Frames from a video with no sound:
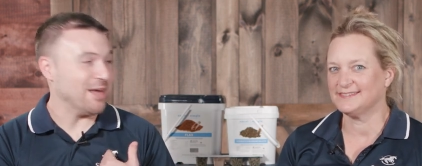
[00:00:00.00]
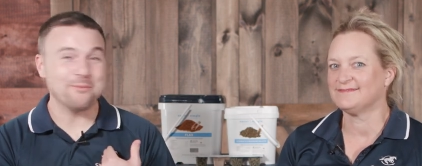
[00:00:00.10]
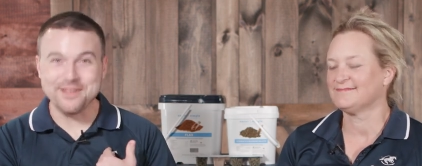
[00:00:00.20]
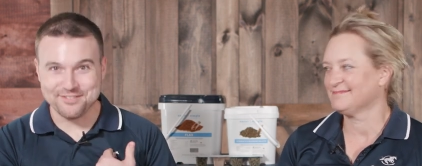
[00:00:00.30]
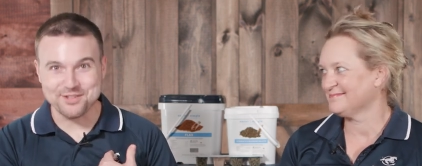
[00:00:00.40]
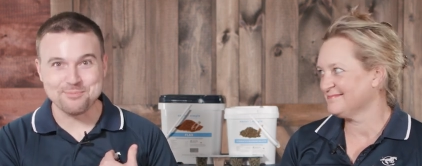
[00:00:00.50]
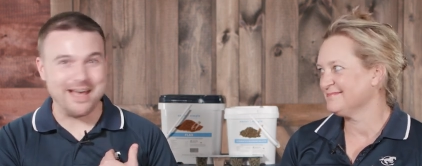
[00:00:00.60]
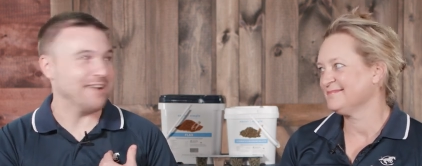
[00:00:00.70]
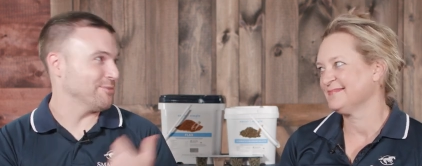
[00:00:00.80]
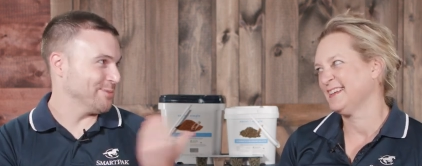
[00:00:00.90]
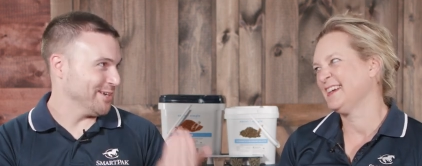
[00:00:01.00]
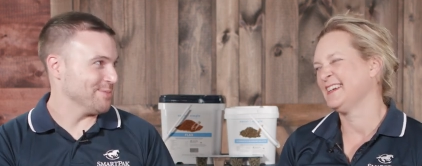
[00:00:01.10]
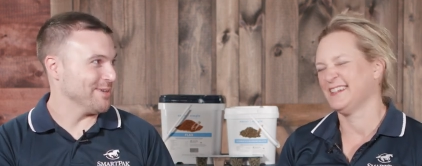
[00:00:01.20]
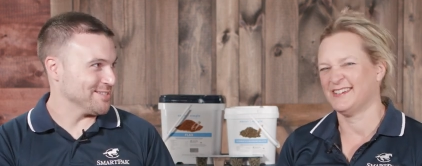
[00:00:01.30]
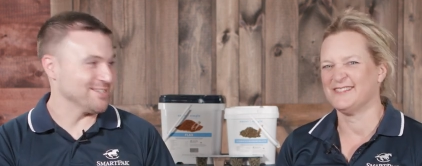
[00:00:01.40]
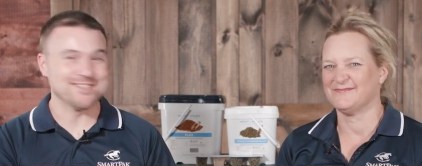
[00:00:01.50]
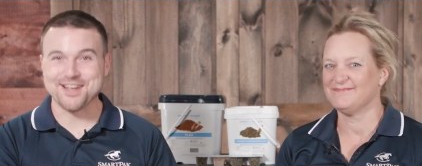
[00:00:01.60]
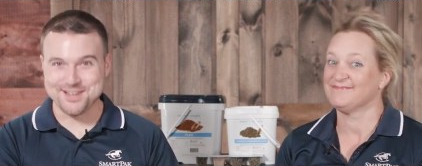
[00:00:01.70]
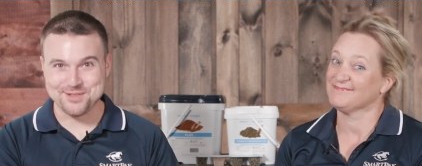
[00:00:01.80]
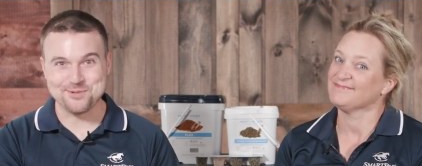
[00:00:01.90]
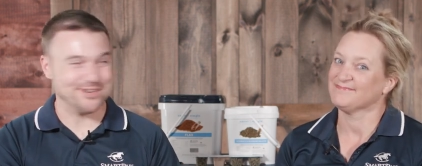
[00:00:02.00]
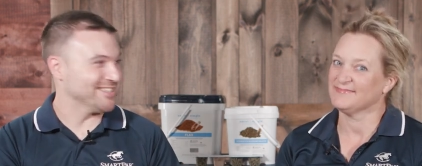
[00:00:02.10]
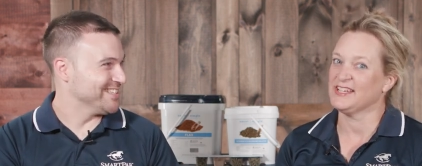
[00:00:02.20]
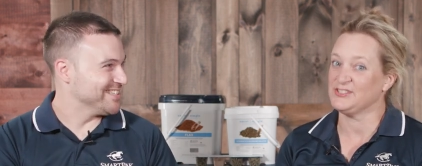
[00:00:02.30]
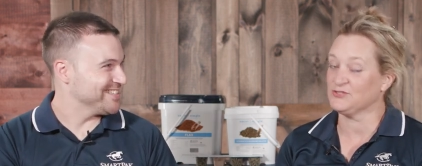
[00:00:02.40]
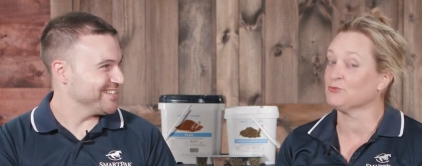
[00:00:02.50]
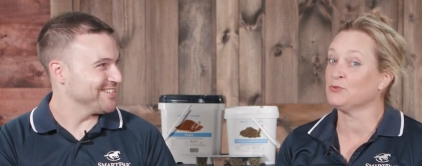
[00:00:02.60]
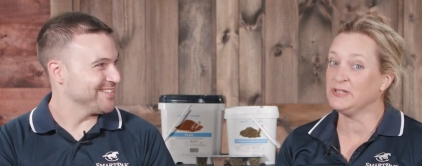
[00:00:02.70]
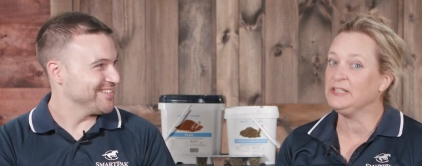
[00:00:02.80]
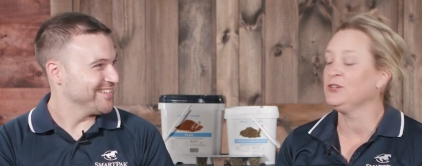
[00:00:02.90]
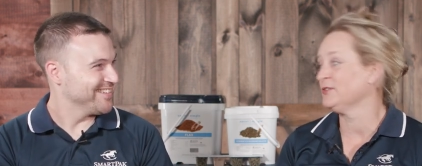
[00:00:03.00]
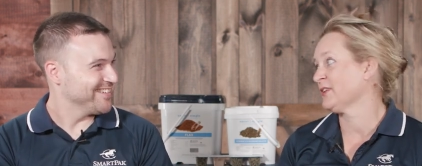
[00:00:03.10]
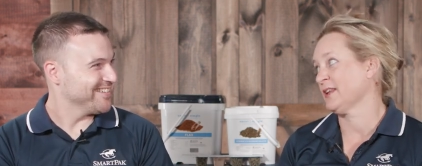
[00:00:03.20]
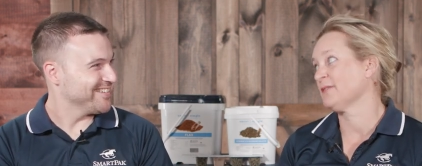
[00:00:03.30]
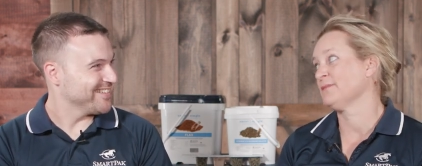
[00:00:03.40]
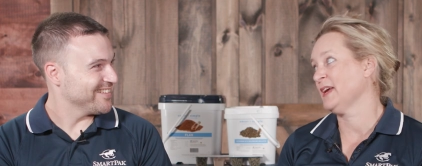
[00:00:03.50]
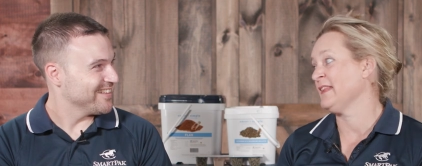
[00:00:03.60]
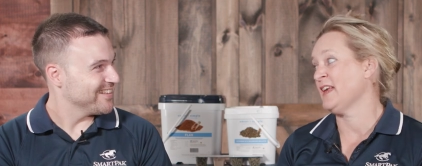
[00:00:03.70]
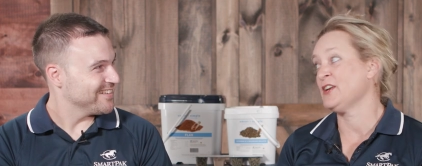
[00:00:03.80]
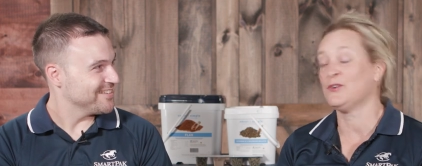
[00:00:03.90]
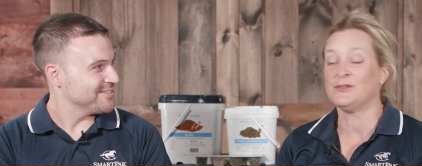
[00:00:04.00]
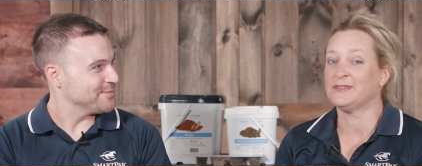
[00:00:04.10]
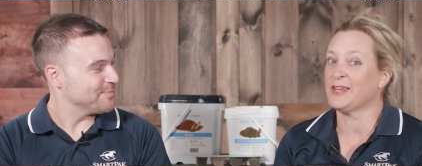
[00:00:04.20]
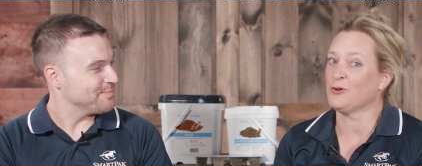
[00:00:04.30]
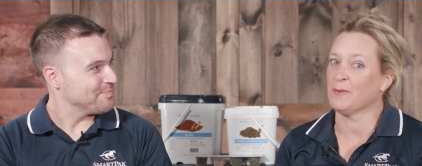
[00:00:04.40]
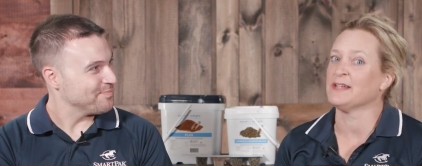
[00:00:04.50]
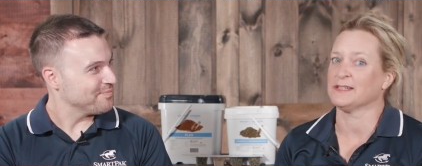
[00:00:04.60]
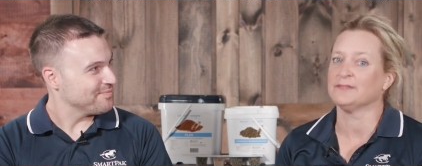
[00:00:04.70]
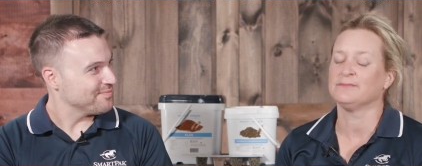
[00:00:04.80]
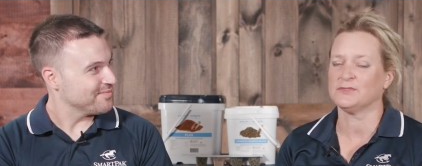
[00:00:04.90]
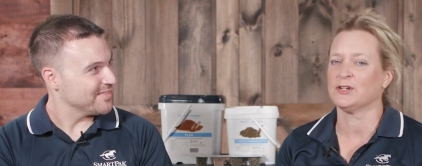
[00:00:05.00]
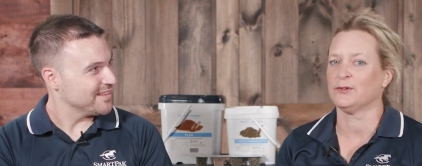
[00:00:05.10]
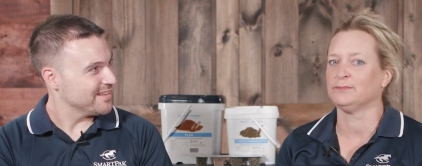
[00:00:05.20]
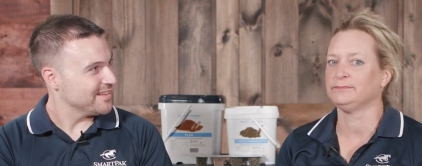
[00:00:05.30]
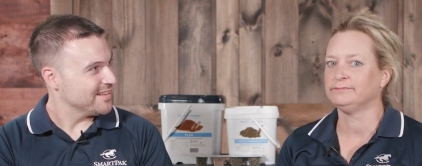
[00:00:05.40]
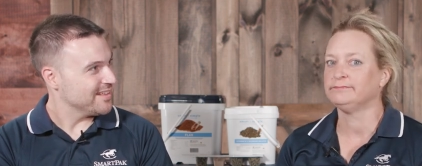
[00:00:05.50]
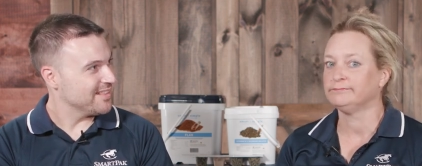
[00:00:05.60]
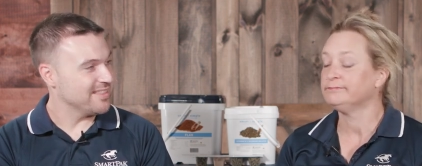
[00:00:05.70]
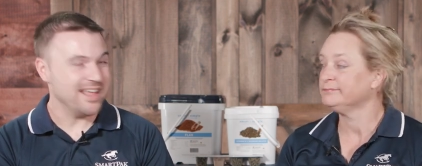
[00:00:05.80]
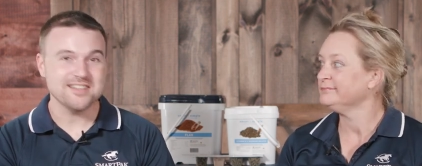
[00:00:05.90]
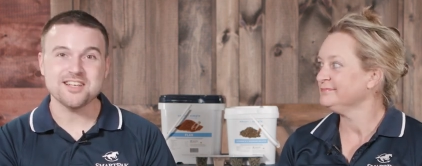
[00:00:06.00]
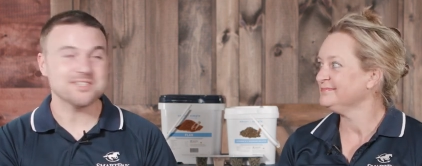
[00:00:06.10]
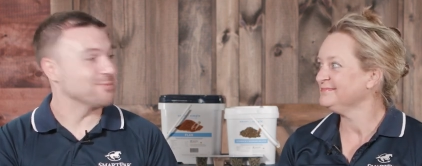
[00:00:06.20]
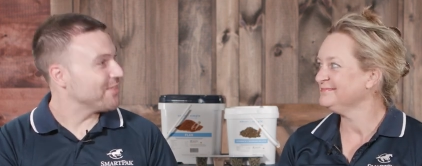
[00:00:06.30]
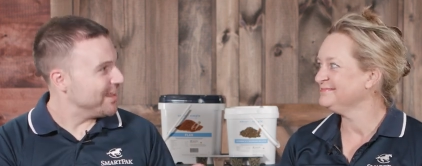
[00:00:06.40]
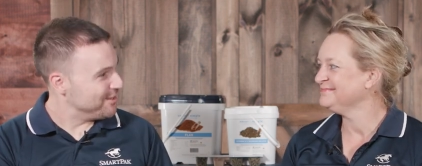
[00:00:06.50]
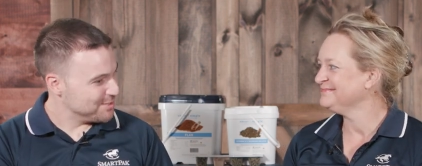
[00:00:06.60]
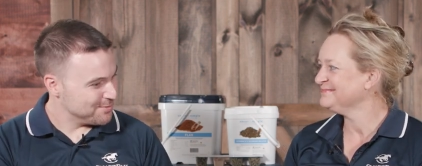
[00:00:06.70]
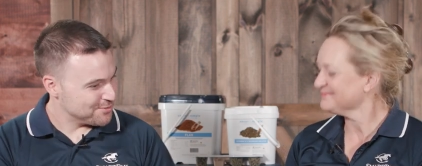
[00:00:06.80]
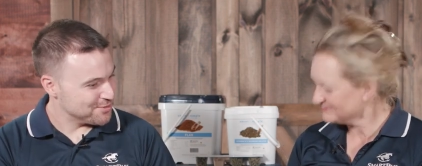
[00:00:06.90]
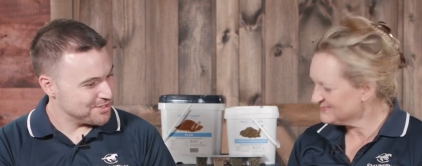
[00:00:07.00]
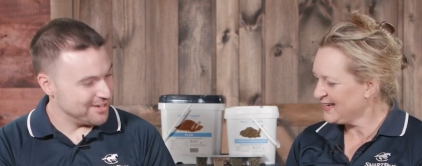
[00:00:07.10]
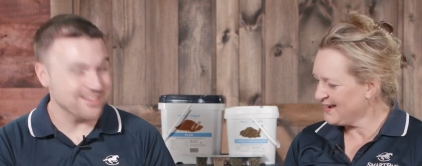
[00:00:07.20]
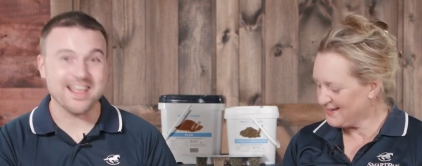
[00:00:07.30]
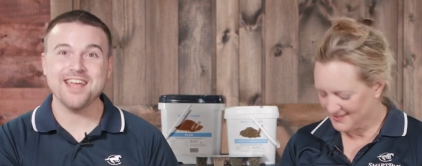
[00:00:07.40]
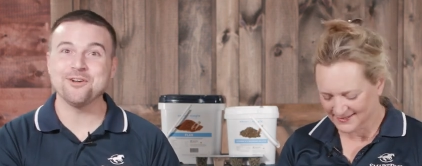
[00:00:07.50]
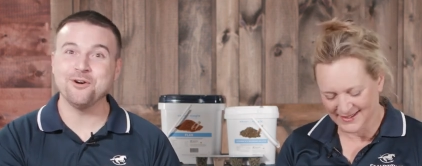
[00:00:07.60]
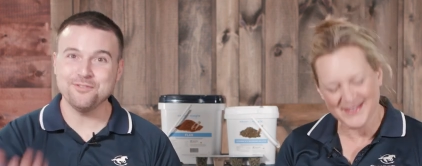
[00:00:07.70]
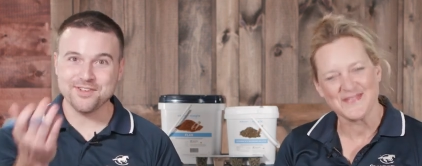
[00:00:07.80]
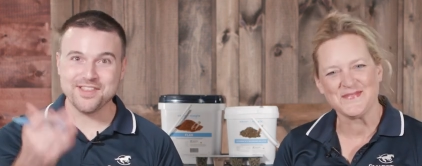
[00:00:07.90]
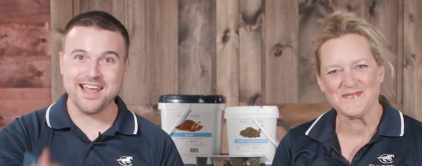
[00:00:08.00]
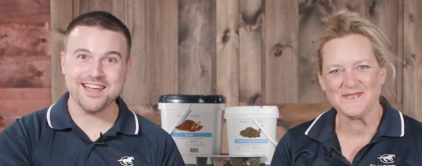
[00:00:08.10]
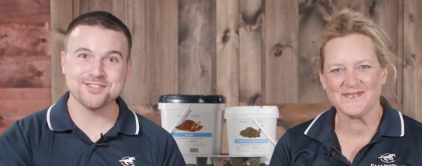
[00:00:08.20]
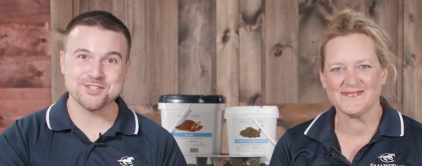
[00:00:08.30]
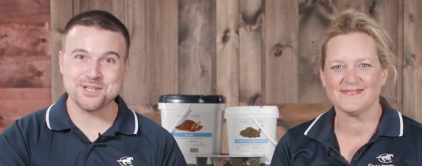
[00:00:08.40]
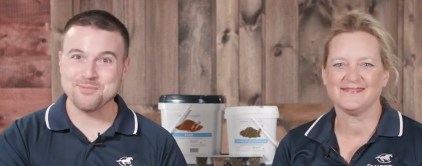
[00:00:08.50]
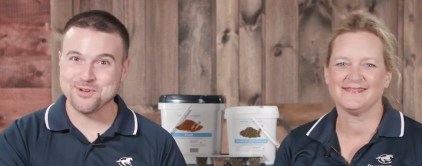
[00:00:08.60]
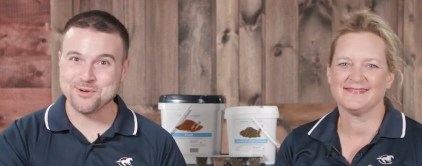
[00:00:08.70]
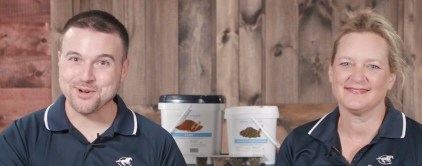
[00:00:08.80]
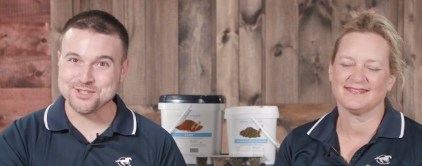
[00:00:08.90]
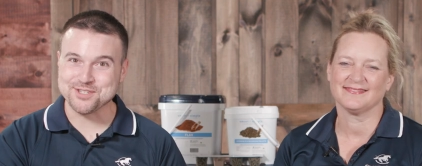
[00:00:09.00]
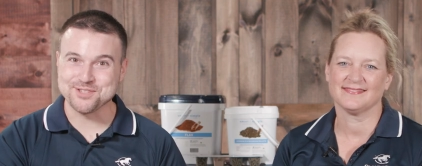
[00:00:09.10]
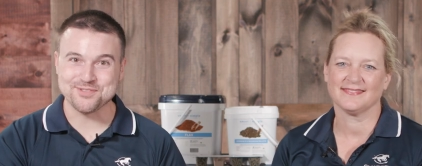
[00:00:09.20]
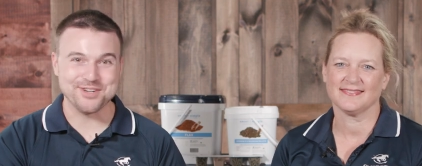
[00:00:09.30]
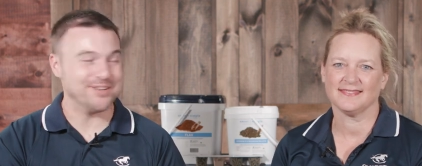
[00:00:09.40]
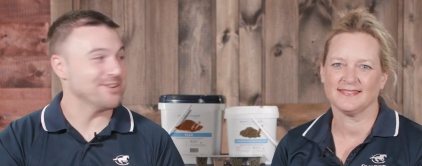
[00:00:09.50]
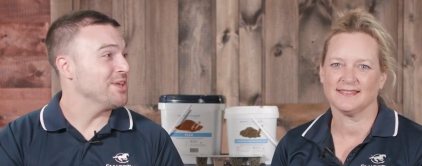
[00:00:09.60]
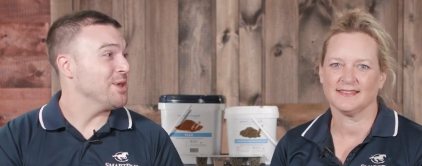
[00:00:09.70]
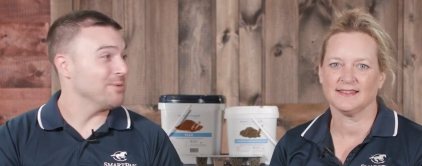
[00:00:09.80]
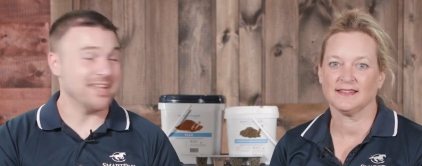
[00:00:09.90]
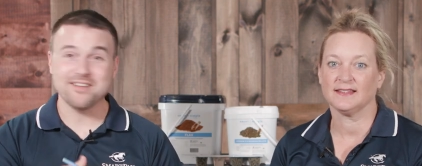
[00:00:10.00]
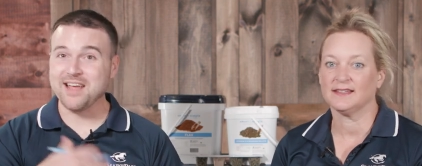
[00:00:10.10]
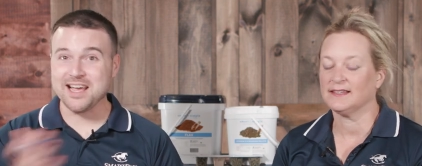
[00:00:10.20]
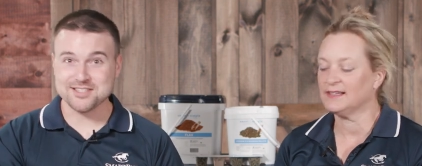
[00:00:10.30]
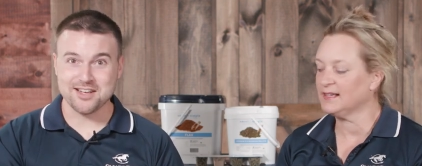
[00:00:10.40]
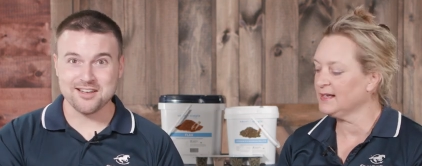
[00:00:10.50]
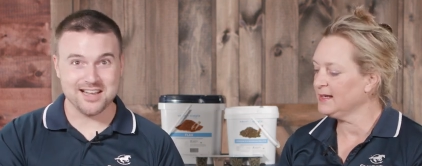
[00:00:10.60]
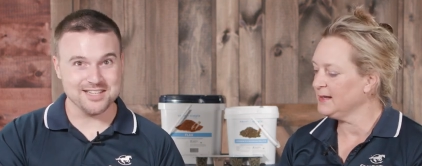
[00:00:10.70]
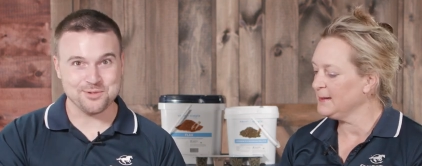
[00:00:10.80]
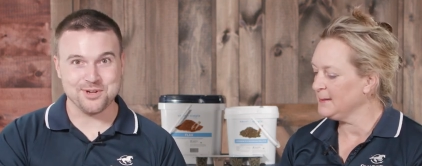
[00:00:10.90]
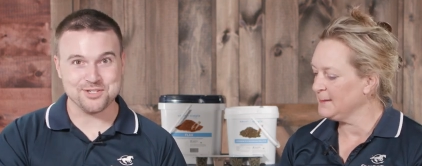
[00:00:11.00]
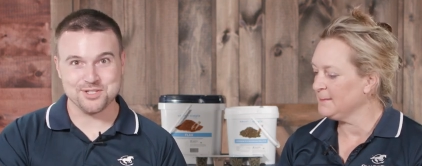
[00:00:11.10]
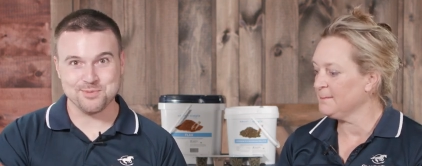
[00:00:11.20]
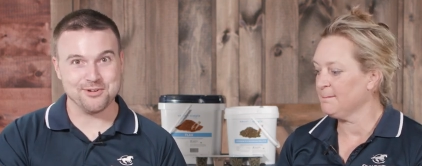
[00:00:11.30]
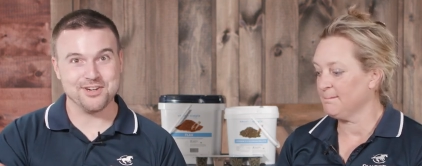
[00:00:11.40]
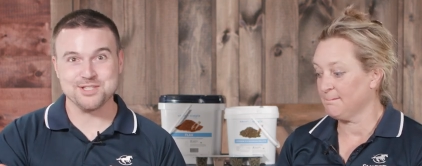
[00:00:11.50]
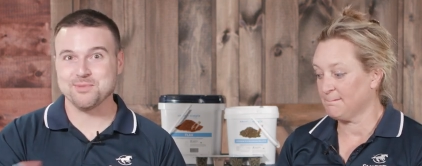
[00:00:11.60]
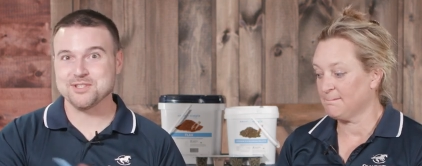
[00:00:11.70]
Speaker 1: that we feel bad for putting the muzzles on the horse. It's really good for them, and they don't, they don't mind it, so.
Speaker 2: That is awesome. Well, thank you so much for sharing yeah, that, and hopefully yeah. that answers some of your questions for you. We get asked all kinds of questions about grazing